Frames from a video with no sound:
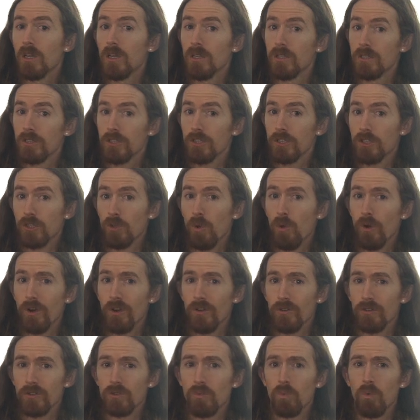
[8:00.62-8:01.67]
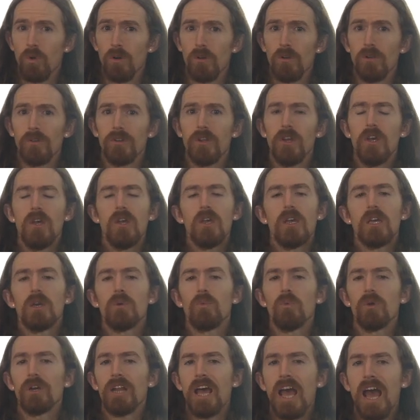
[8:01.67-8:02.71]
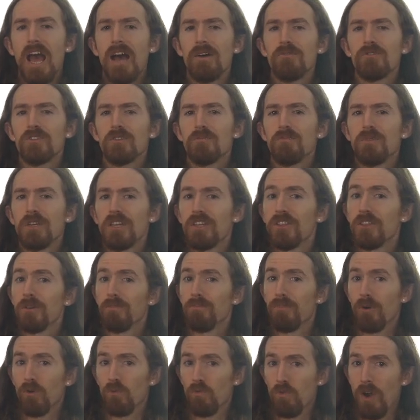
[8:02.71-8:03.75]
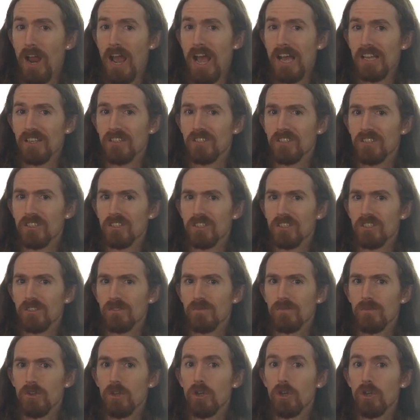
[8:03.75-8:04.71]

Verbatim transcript: In Sawyer's world, it would have to be the Barasts,